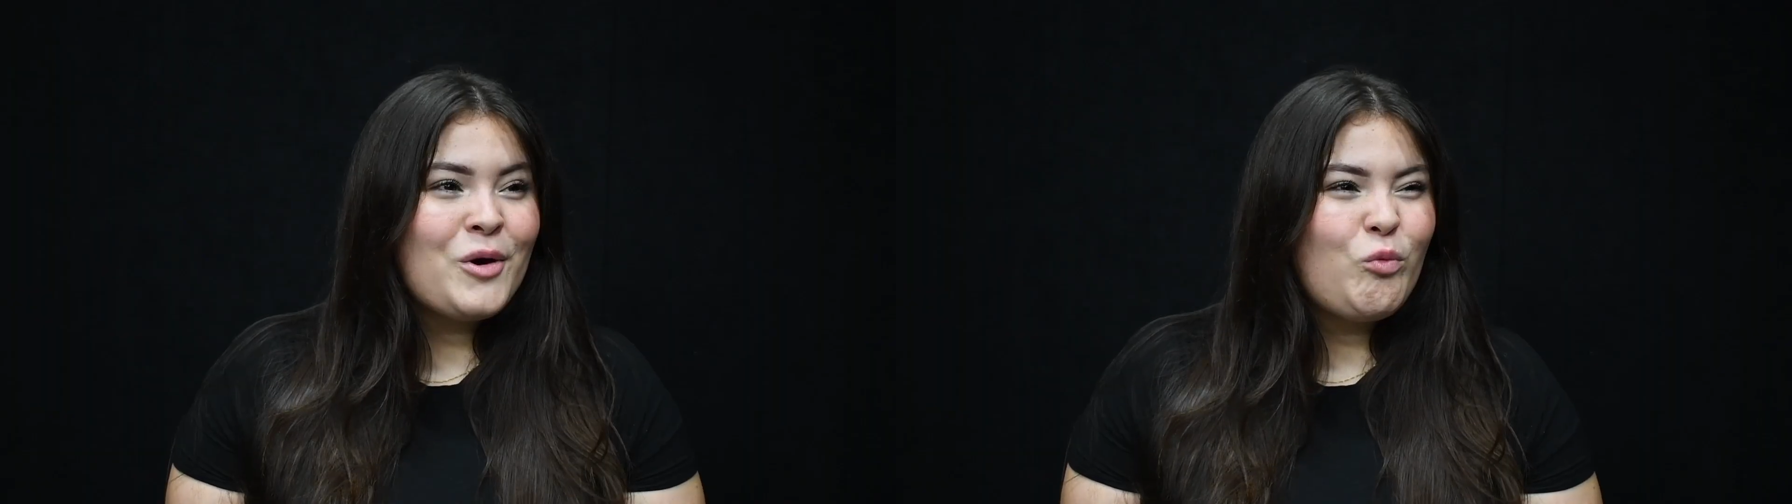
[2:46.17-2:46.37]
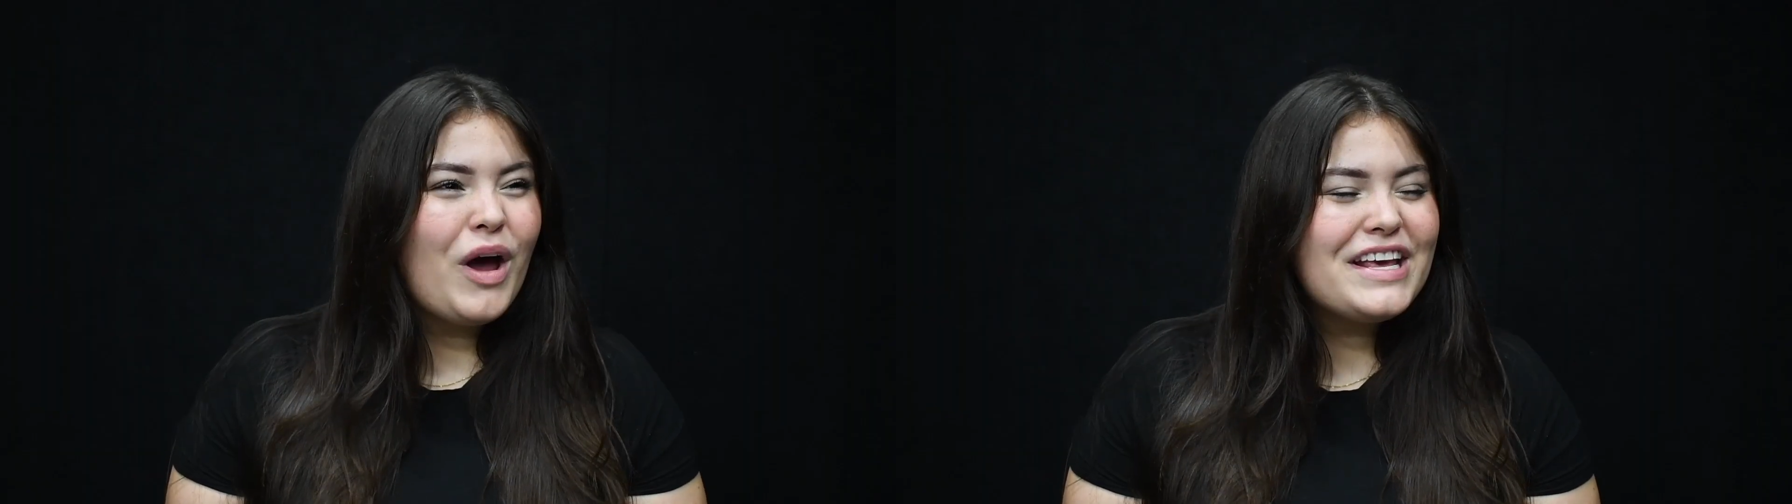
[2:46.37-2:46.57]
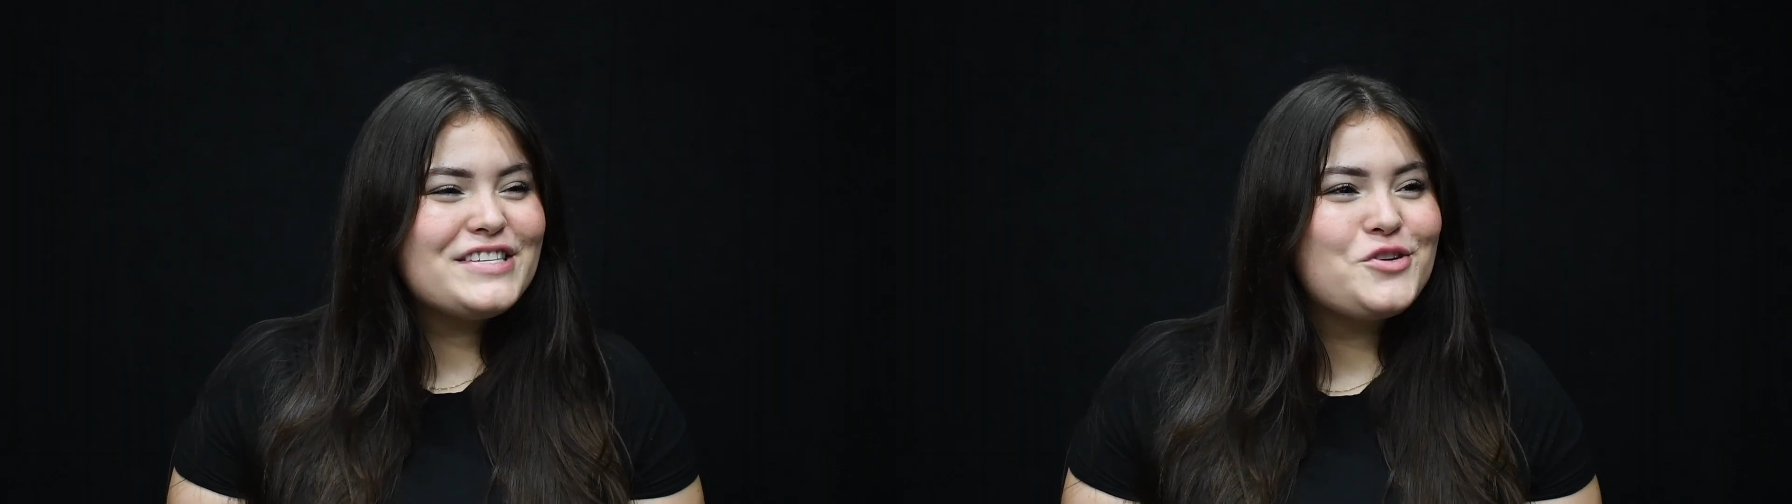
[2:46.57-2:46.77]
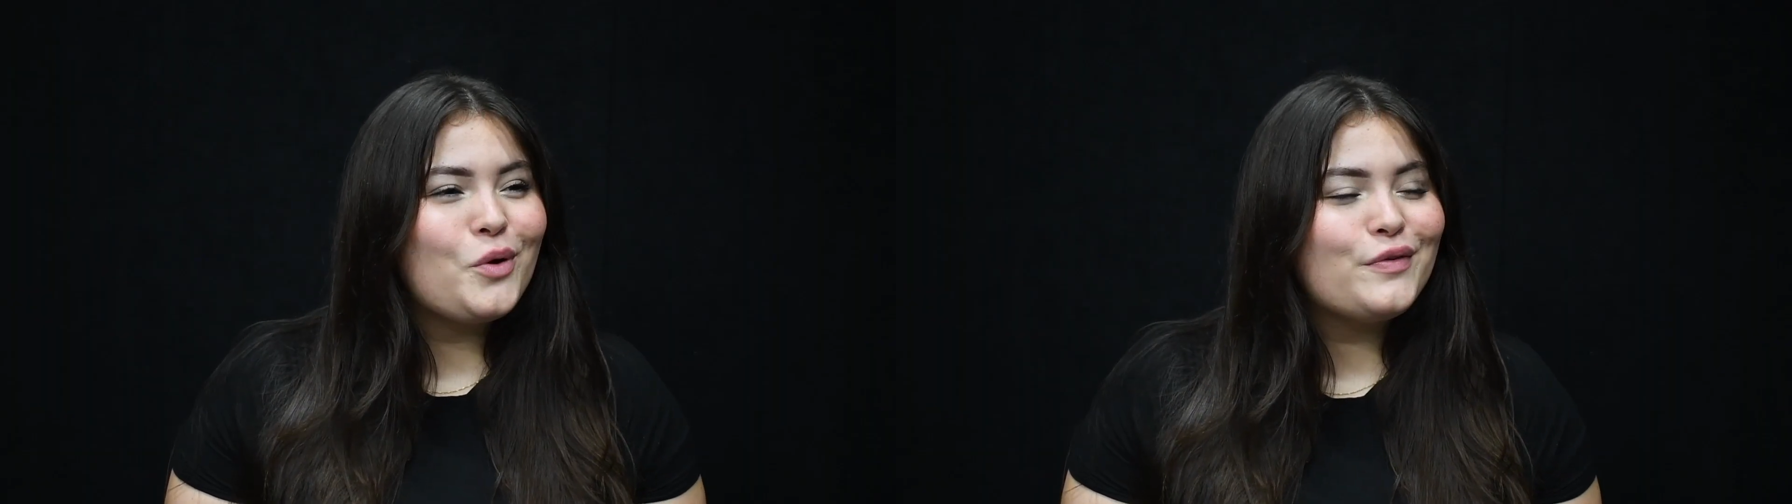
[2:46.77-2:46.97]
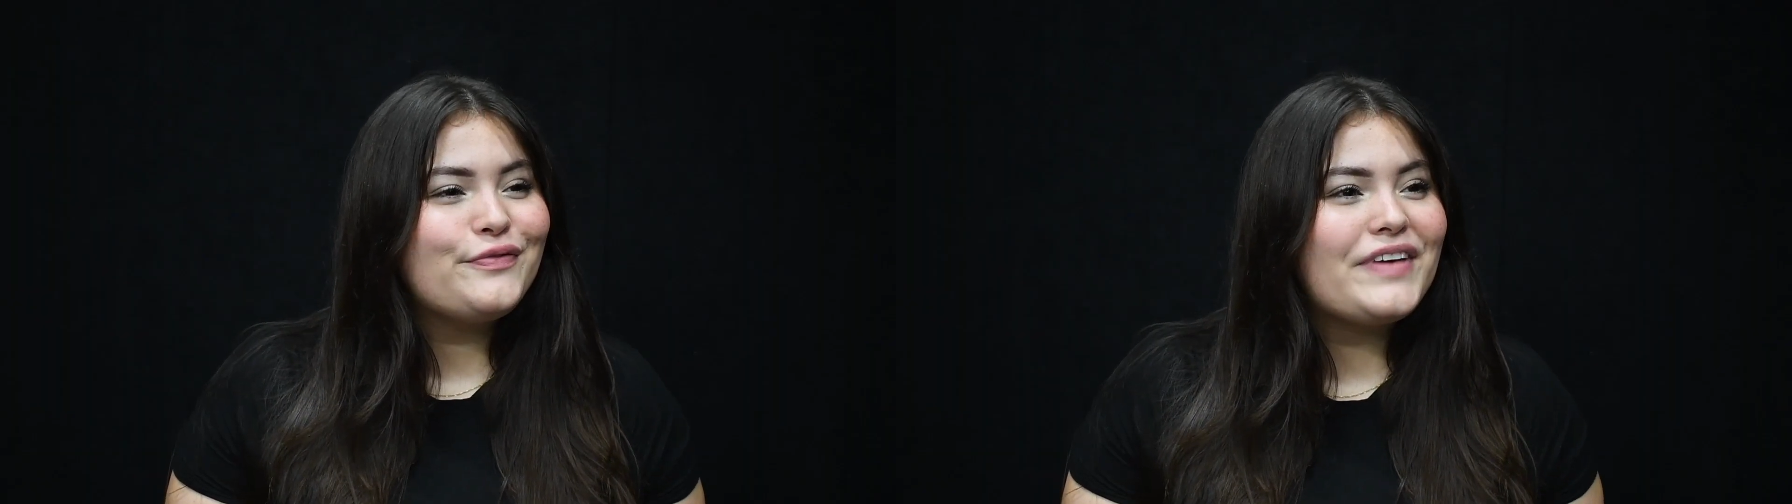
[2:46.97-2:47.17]
What is
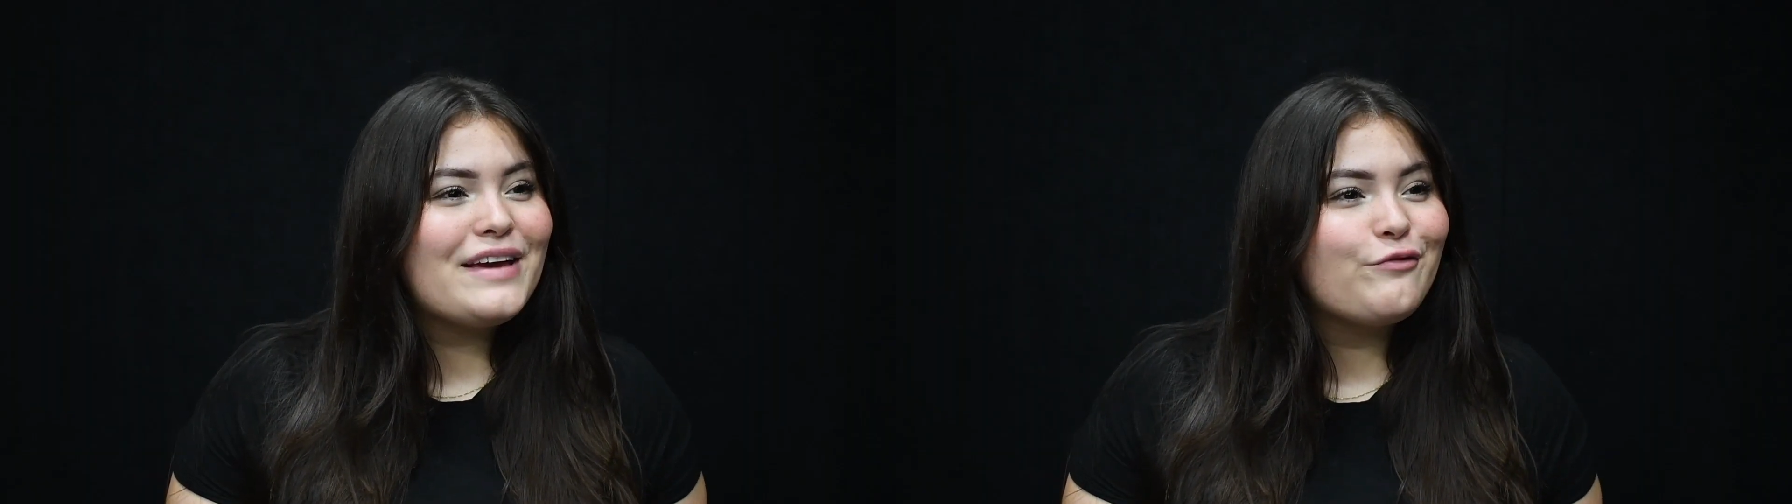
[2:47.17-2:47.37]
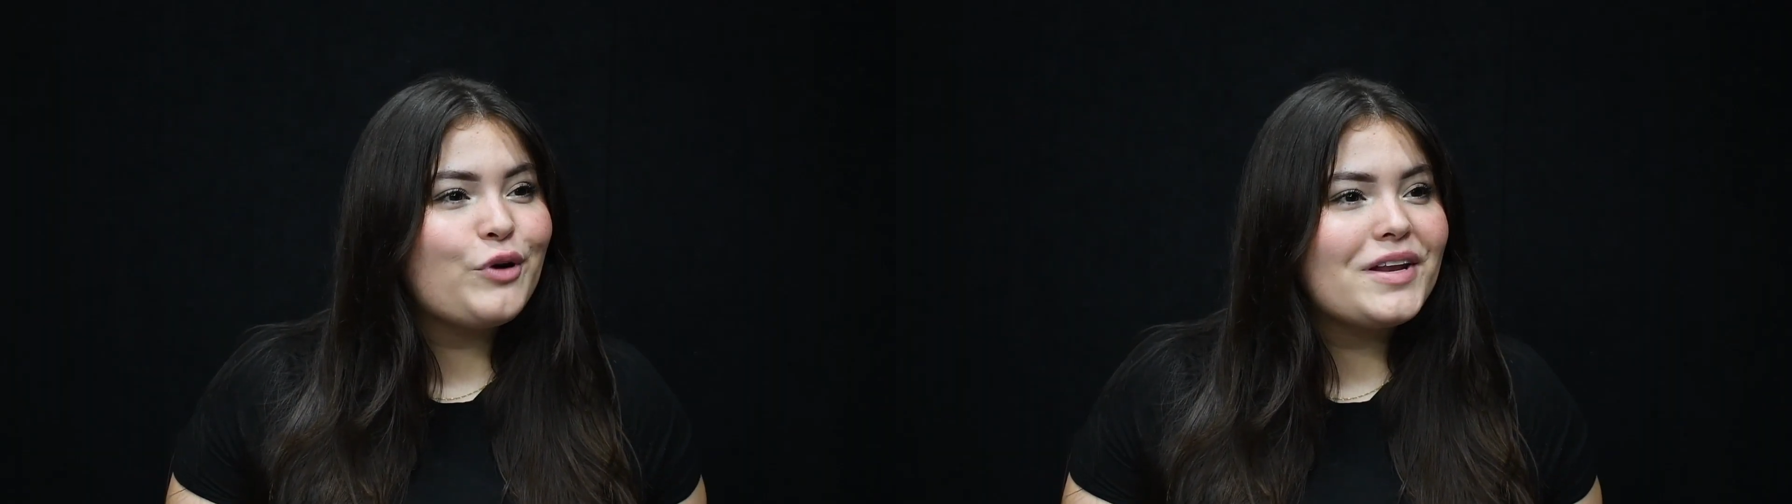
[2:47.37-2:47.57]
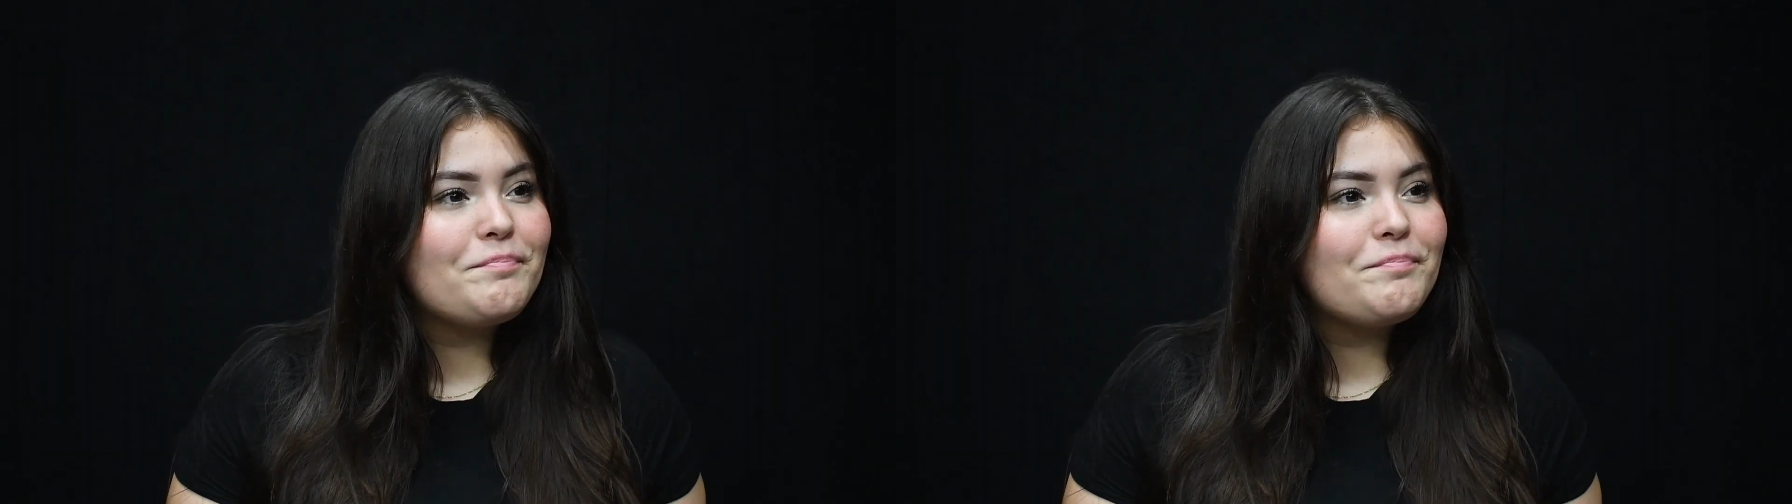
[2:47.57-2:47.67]
your favorite